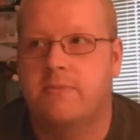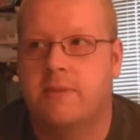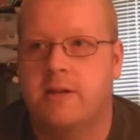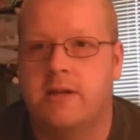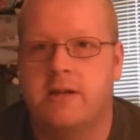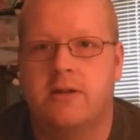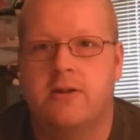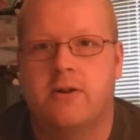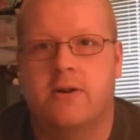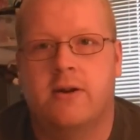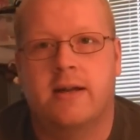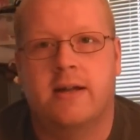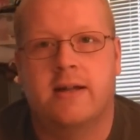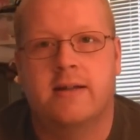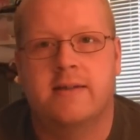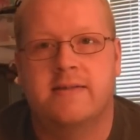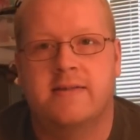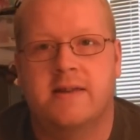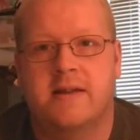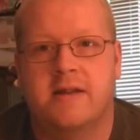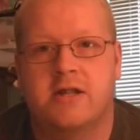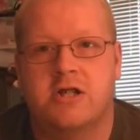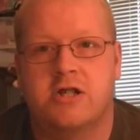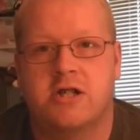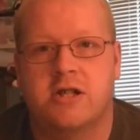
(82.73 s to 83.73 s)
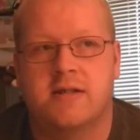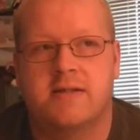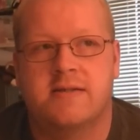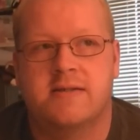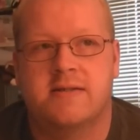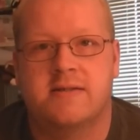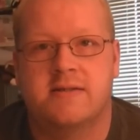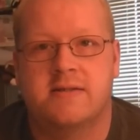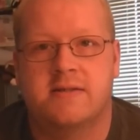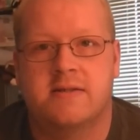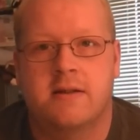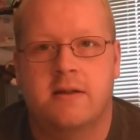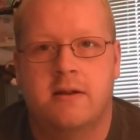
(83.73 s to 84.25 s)
And, you know, I got a Sega
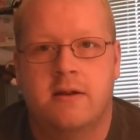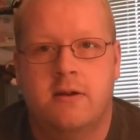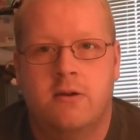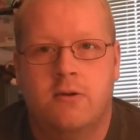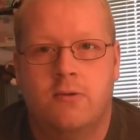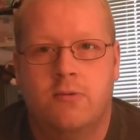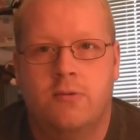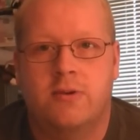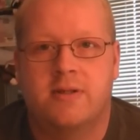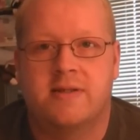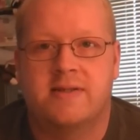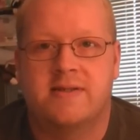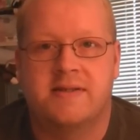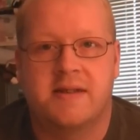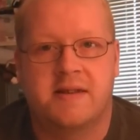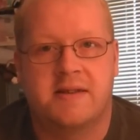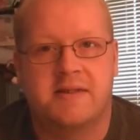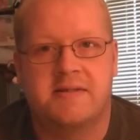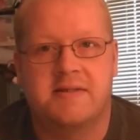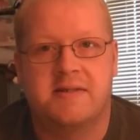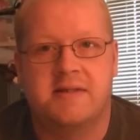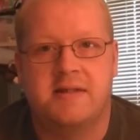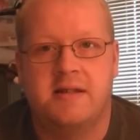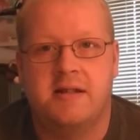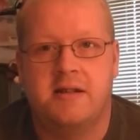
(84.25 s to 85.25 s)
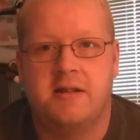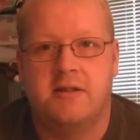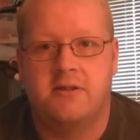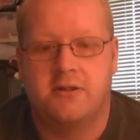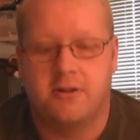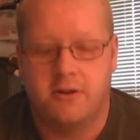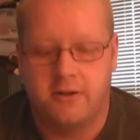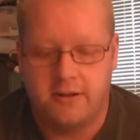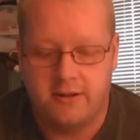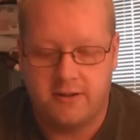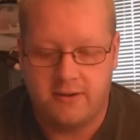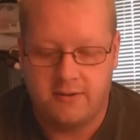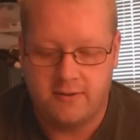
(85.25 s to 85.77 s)
Genesis with the Sega CD and
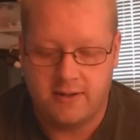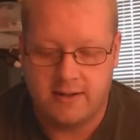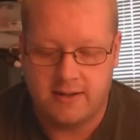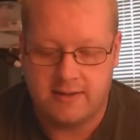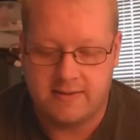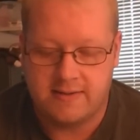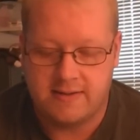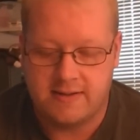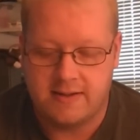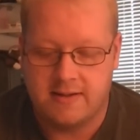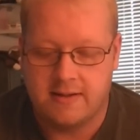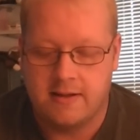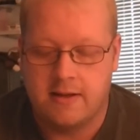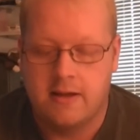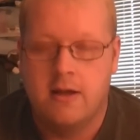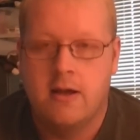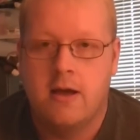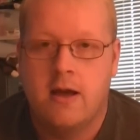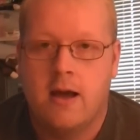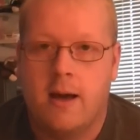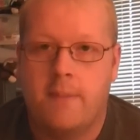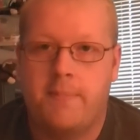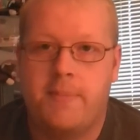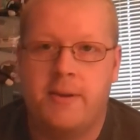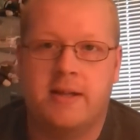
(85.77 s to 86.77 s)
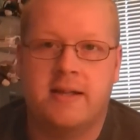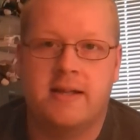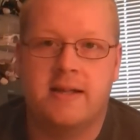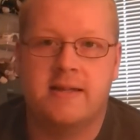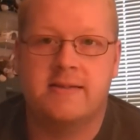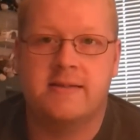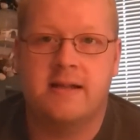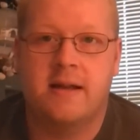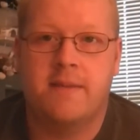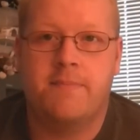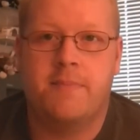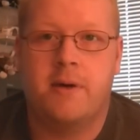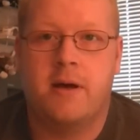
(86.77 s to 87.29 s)
32X, and I picked
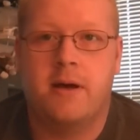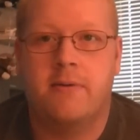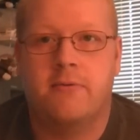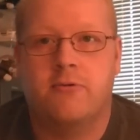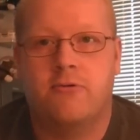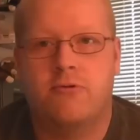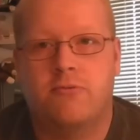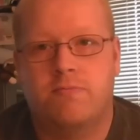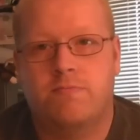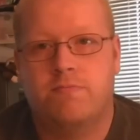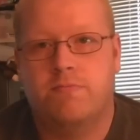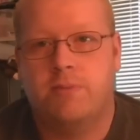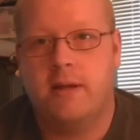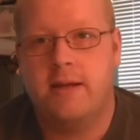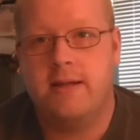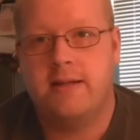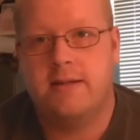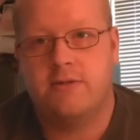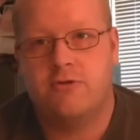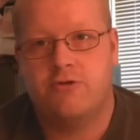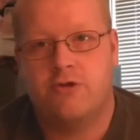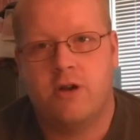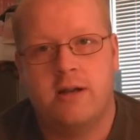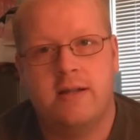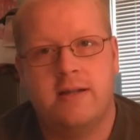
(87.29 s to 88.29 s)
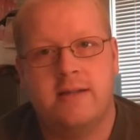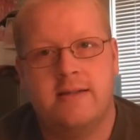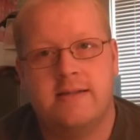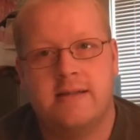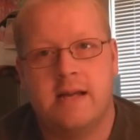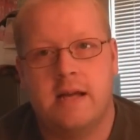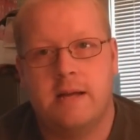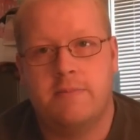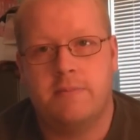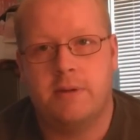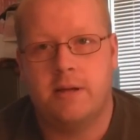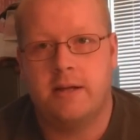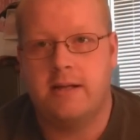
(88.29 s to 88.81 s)
this up, tried this
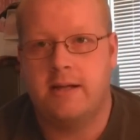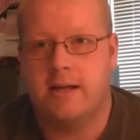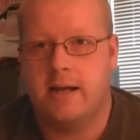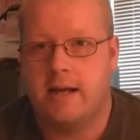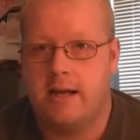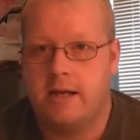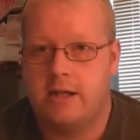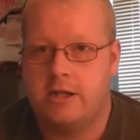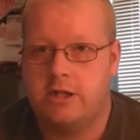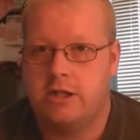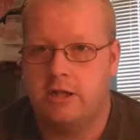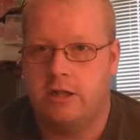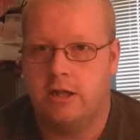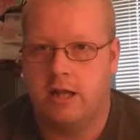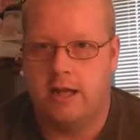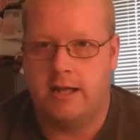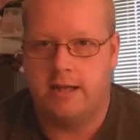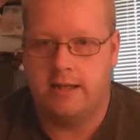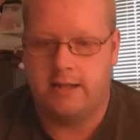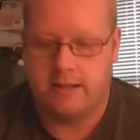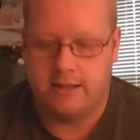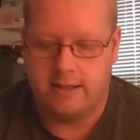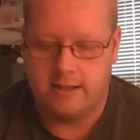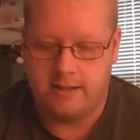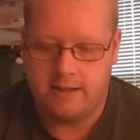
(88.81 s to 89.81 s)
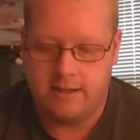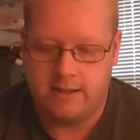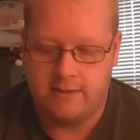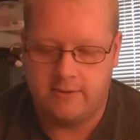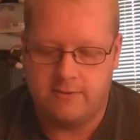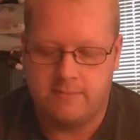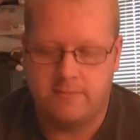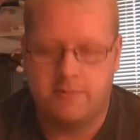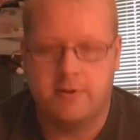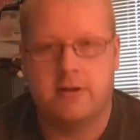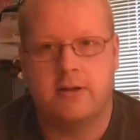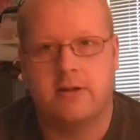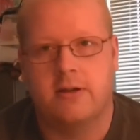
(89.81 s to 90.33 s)
out, played it. I actually like it. I think
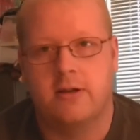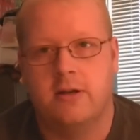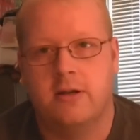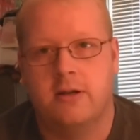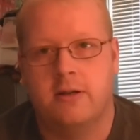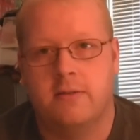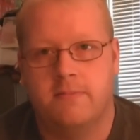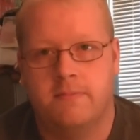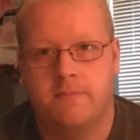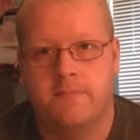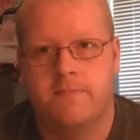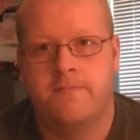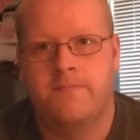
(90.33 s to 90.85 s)
it's pretty good.